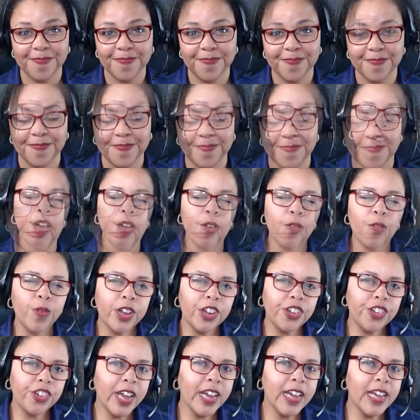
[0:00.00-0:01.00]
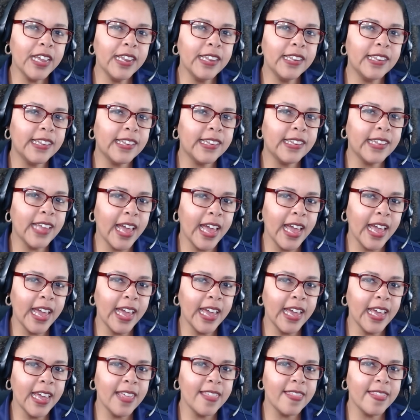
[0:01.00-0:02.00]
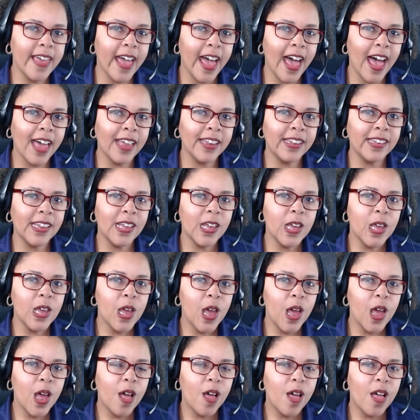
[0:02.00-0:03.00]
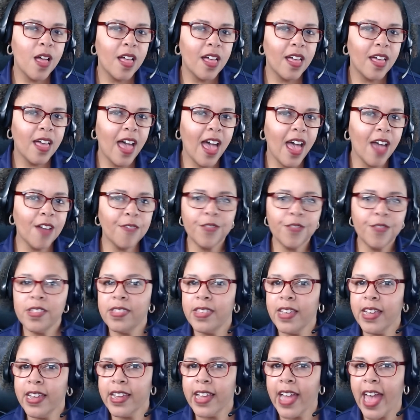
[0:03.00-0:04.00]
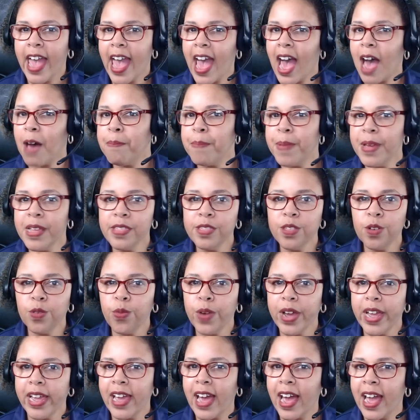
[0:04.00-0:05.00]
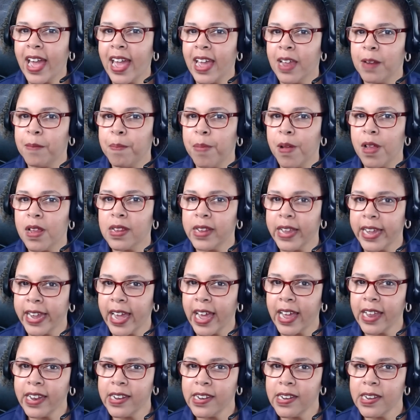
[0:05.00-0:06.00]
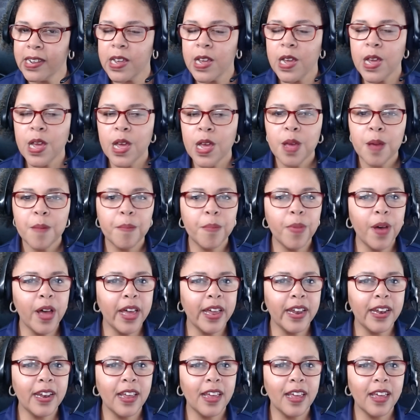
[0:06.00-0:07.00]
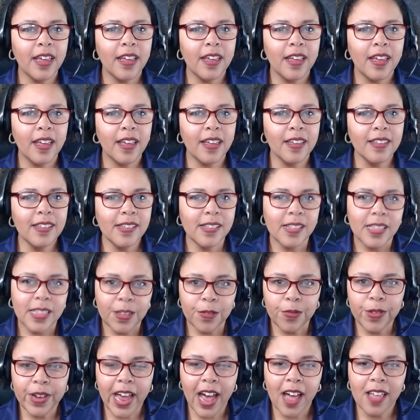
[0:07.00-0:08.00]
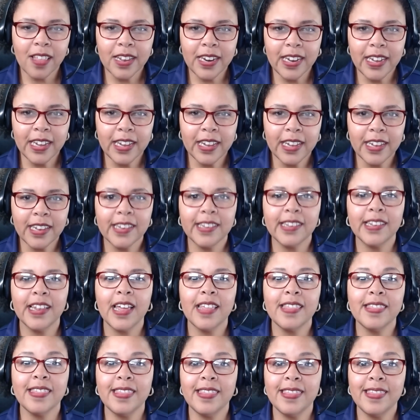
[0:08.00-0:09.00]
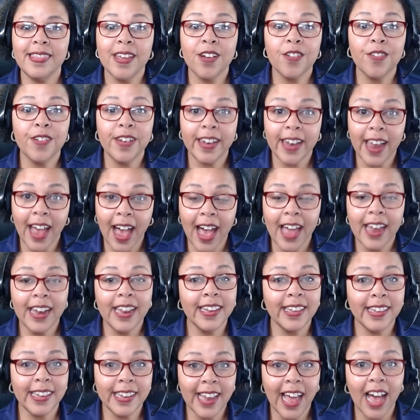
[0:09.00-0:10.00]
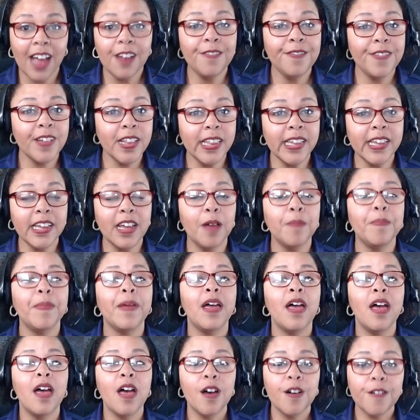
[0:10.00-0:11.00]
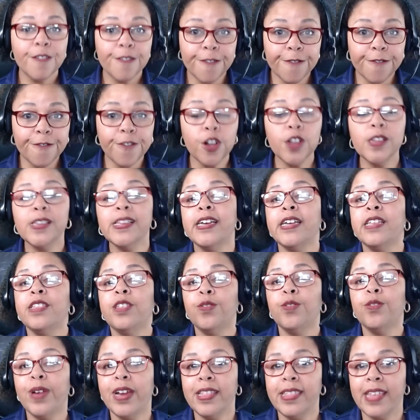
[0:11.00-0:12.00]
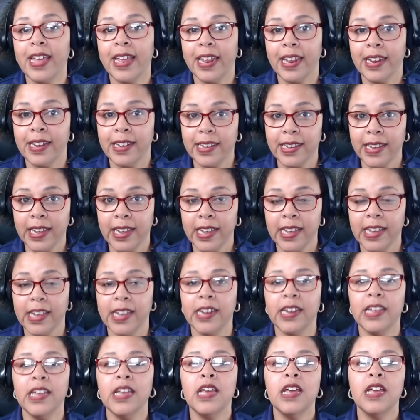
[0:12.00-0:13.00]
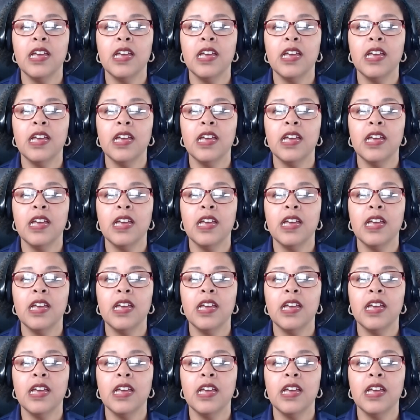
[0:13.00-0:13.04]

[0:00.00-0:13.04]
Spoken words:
So I wish I can say that everything happened the way I had planned, but the reality is it's not filling up fully the way that it did